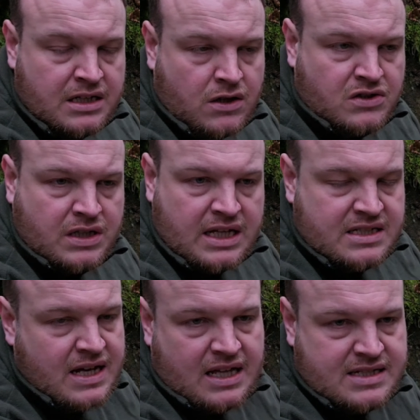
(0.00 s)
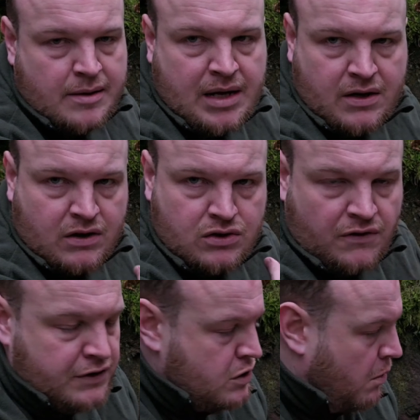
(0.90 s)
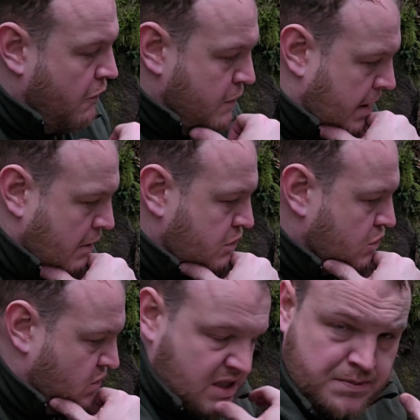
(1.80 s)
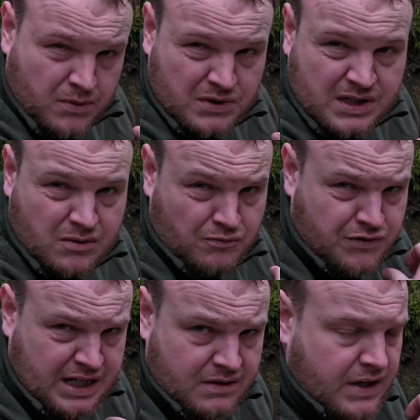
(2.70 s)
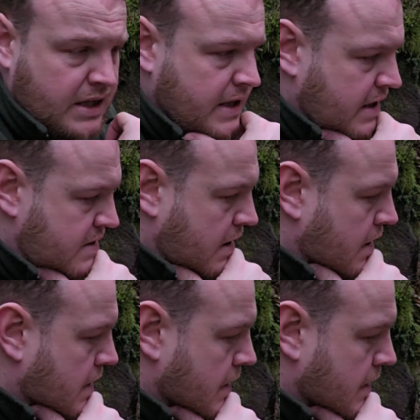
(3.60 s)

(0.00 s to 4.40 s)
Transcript: As long as the lid's salad tipped down, I've got nothing to worry about. So transported, really, really easy.